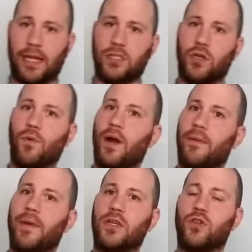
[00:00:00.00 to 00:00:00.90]
So you want to
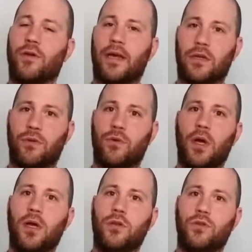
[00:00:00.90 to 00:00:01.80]
make sure that you
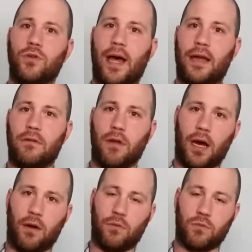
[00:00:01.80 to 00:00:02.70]
do that
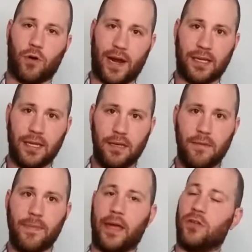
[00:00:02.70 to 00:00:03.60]
correctly,
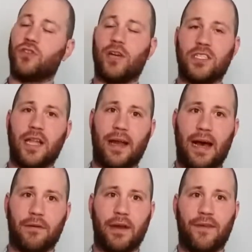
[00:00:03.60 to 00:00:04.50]
and you stretch that
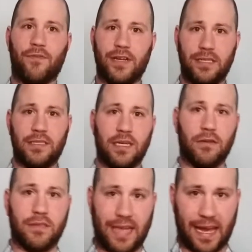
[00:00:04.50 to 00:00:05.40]
out every
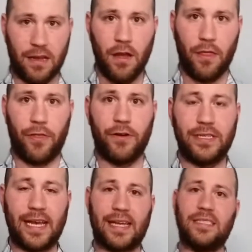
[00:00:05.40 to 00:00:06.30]
single day, 30
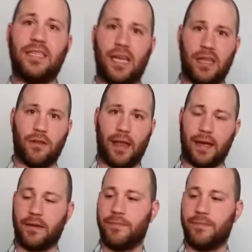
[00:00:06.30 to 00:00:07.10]
seconds either leg.